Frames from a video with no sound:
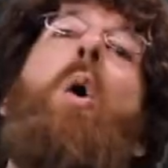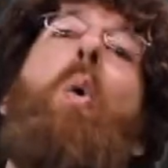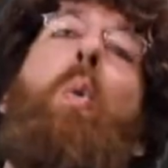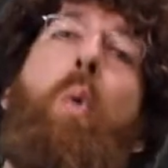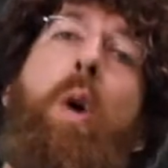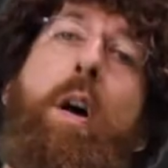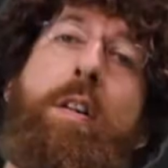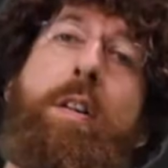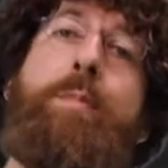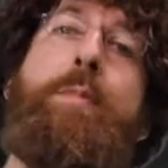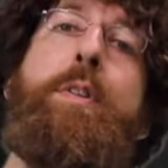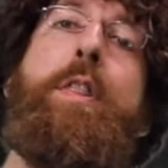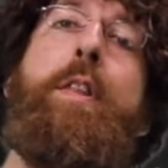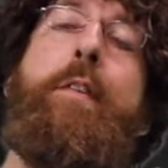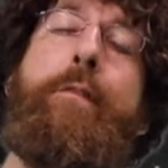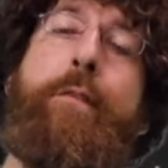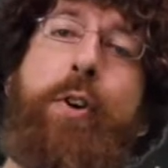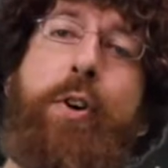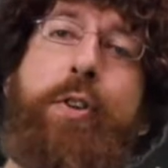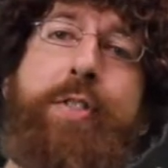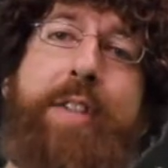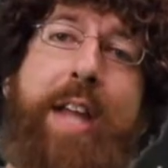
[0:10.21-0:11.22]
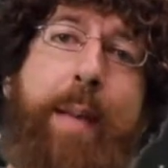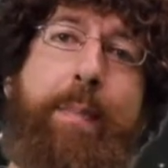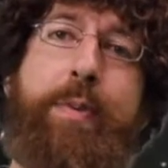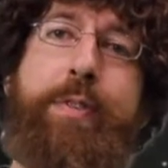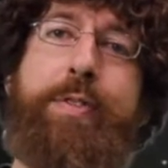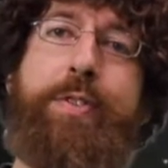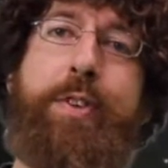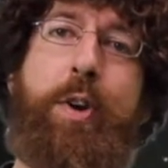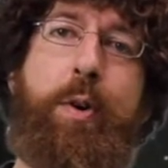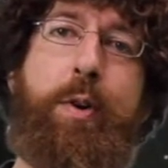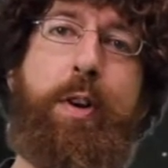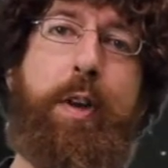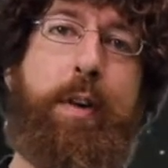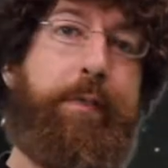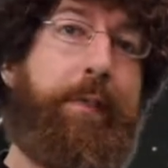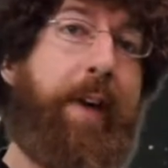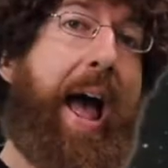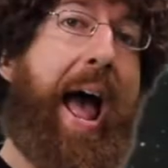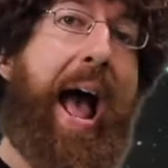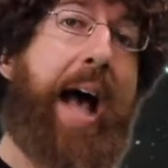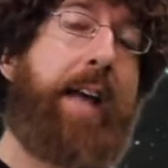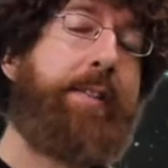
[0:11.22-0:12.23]
Welcome to the first episode
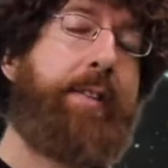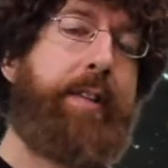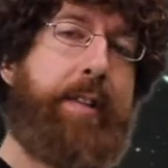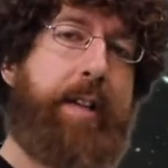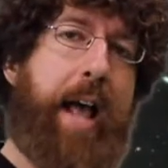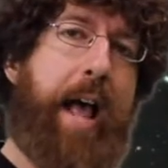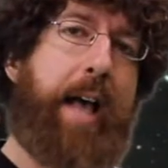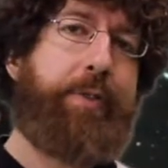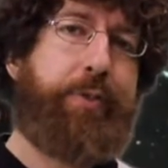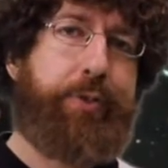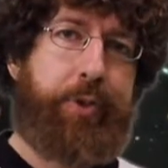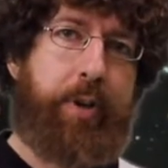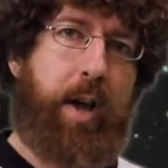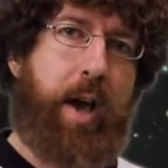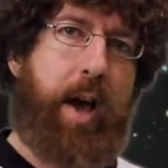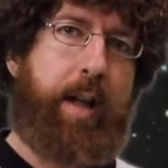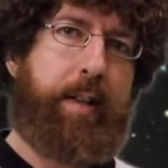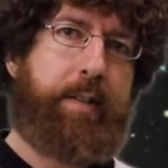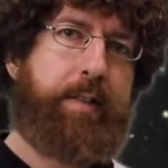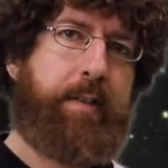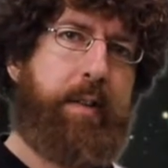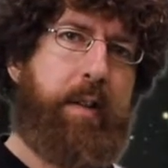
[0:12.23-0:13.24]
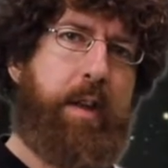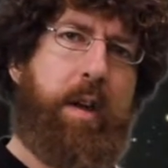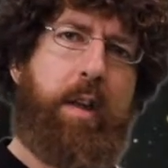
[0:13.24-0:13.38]
of Ask an Astronaut,